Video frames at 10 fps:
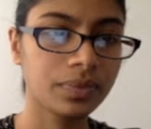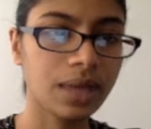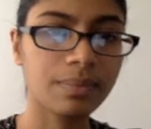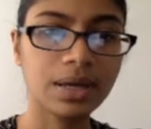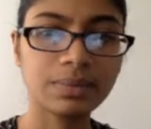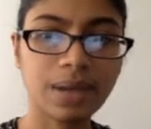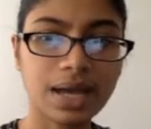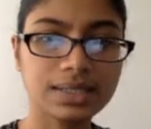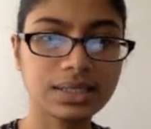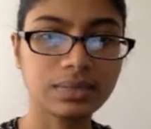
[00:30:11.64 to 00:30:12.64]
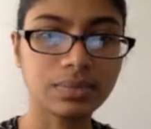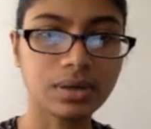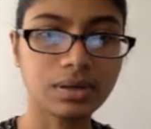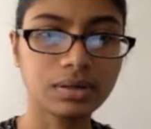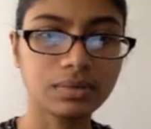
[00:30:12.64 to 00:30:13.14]
not my
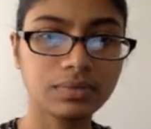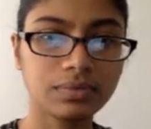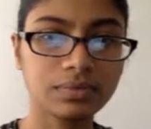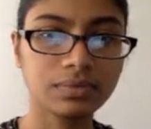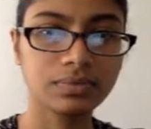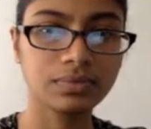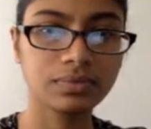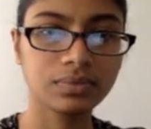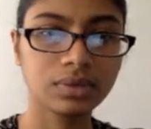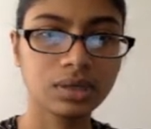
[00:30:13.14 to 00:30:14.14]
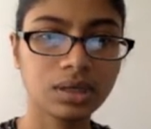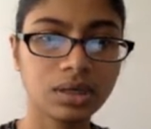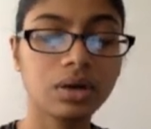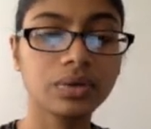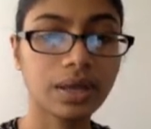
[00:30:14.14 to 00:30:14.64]
basketball,
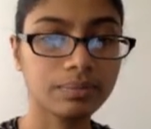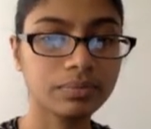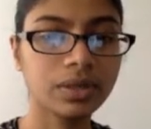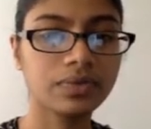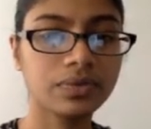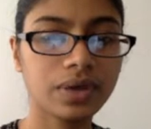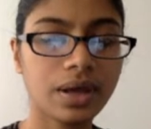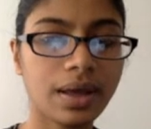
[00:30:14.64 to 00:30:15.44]
Oh yeah, if